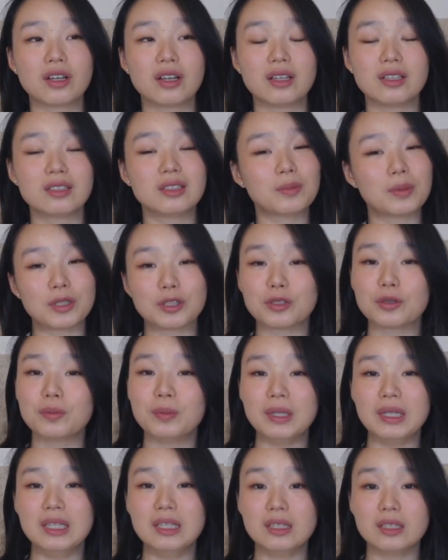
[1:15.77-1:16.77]
a special
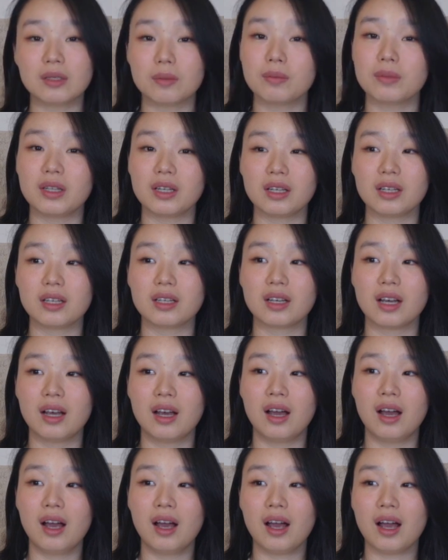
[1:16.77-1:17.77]
piece, something
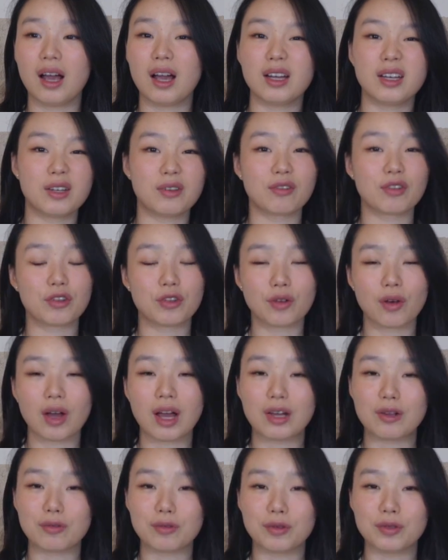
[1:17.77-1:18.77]
I never thought
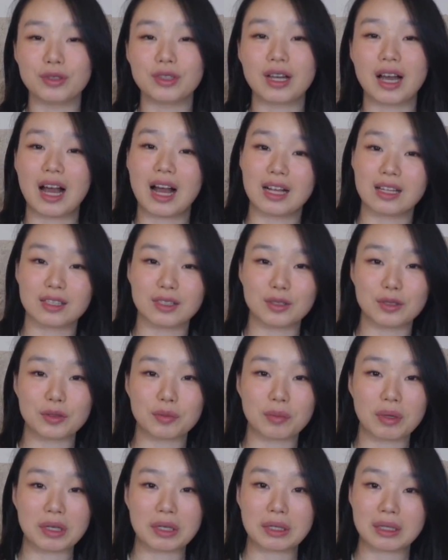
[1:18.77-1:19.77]
I would add into
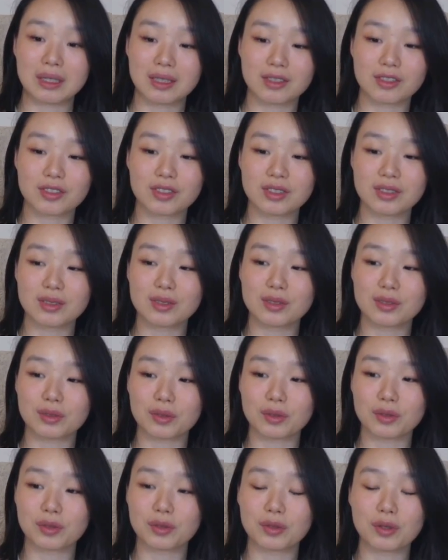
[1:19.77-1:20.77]
my collection.
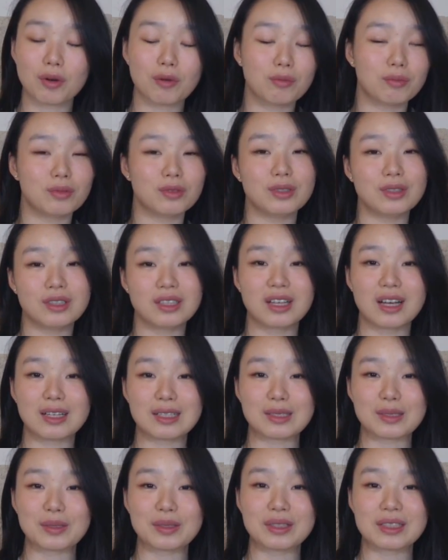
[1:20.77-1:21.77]
So hopefully you
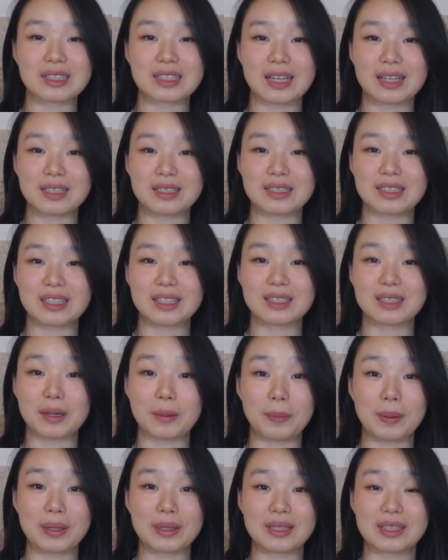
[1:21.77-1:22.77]
guys are excited
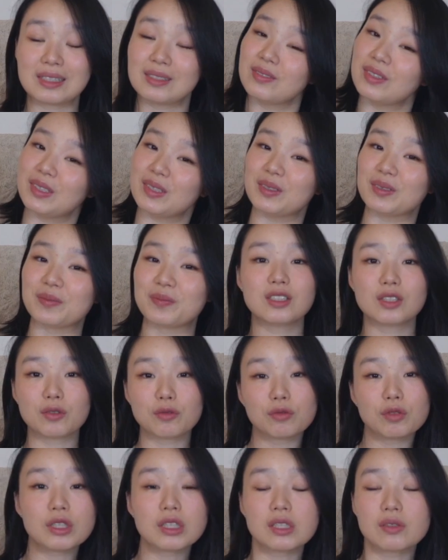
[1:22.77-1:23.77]
about this video. So
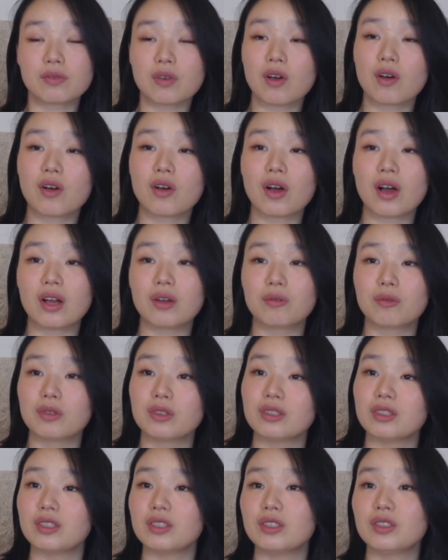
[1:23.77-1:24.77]
first of all, I
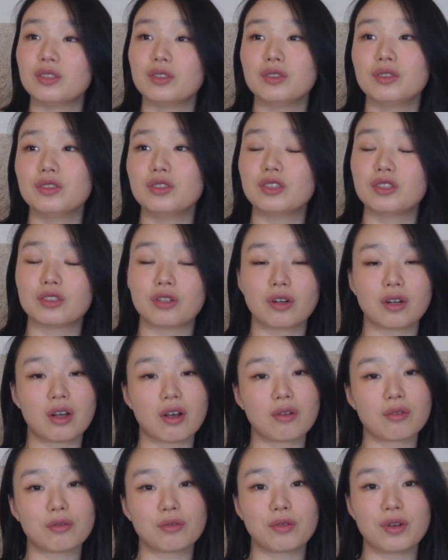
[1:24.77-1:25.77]
wanted to start
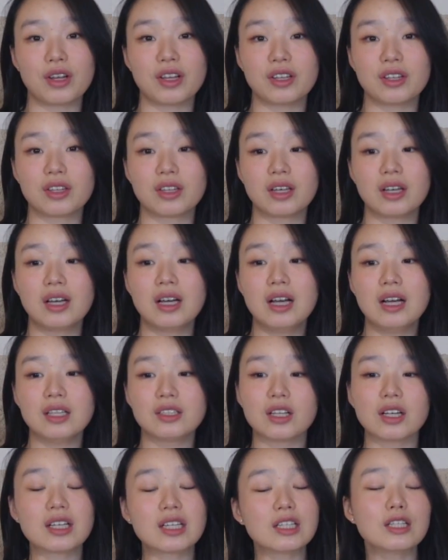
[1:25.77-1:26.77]
off with
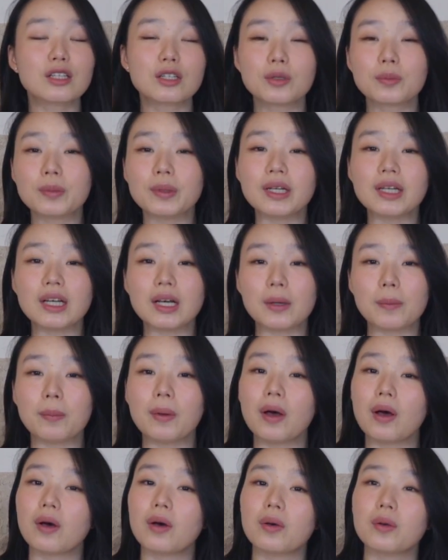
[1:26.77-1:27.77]
talking a little bit
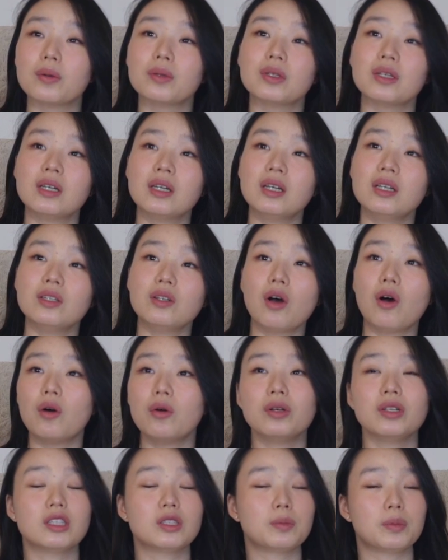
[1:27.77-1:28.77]
about the whole
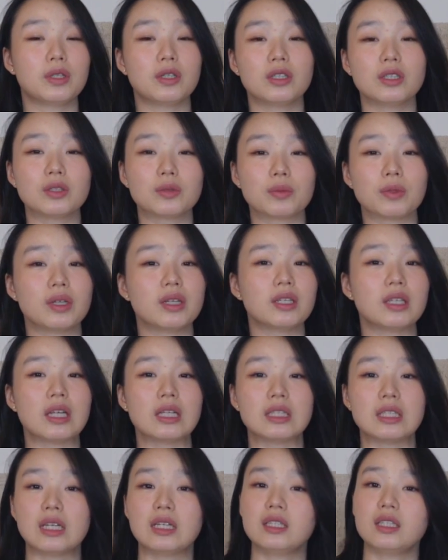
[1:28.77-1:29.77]
experience with
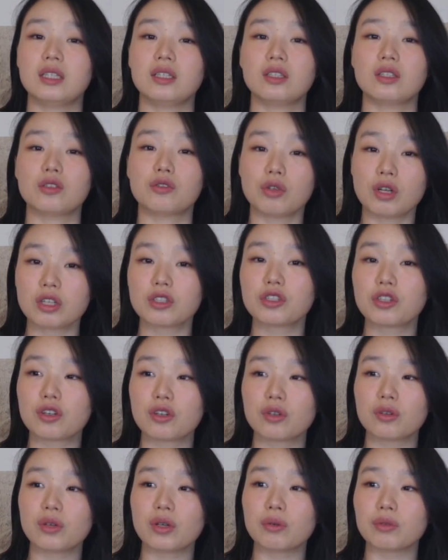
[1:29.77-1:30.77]
attending the trunk
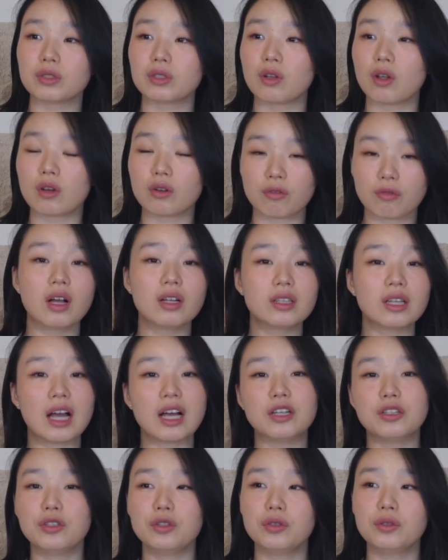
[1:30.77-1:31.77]
show. It was a lot of fun.
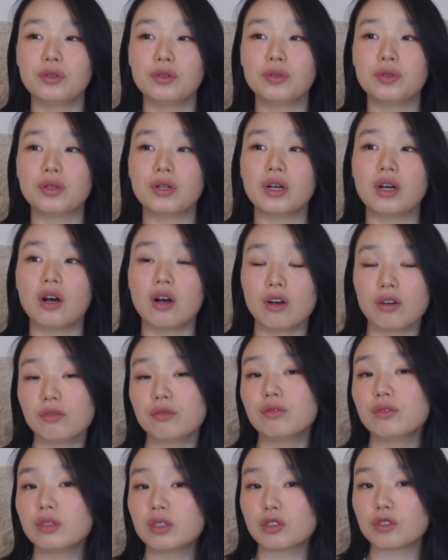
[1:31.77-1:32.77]
I knew
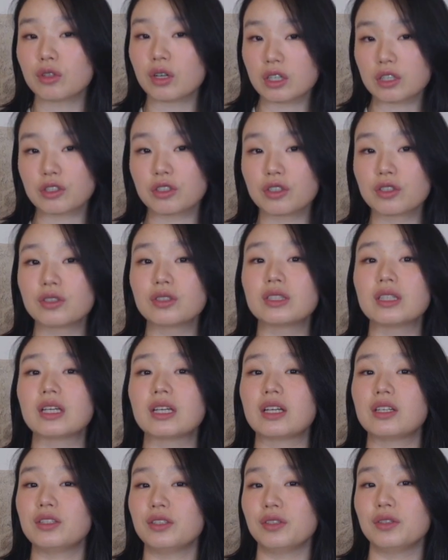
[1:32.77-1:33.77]
of the trunk shows, like
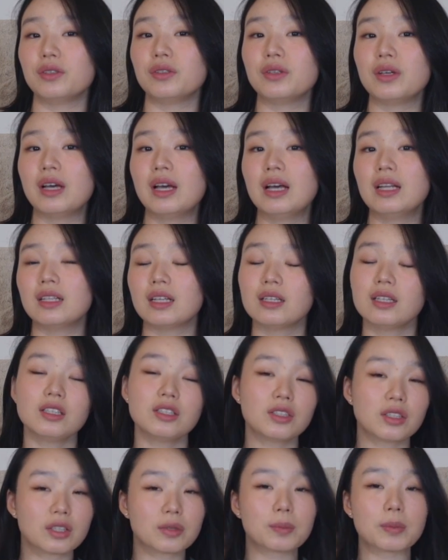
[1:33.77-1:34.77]
I knew that they
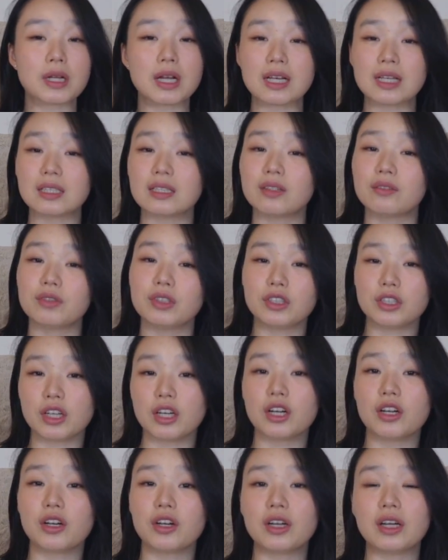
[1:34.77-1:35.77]
took place every
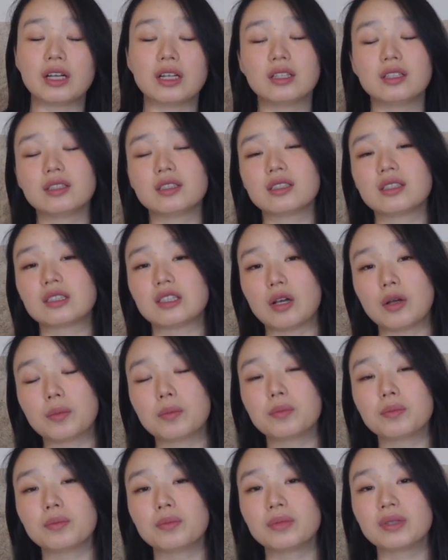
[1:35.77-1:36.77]
year and
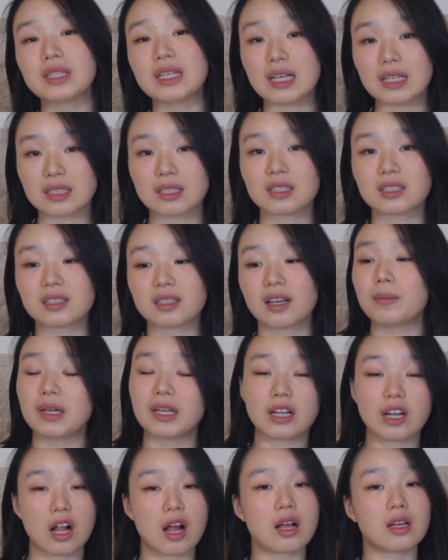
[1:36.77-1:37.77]
some guests and
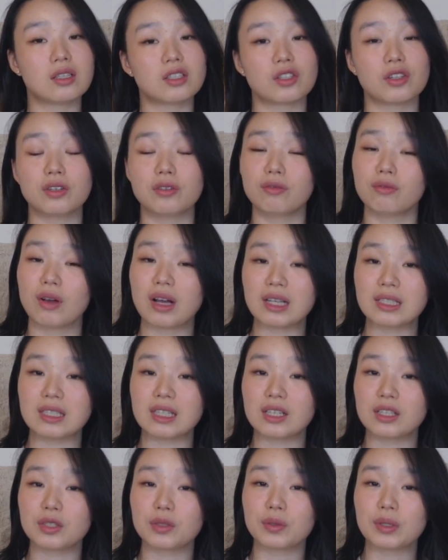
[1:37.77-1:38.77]
clients are
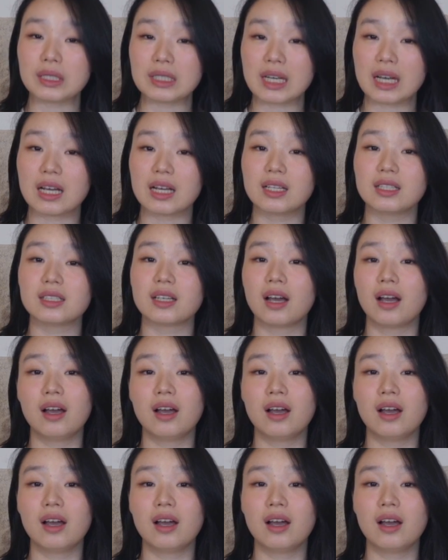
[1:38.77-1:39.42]
invited to attend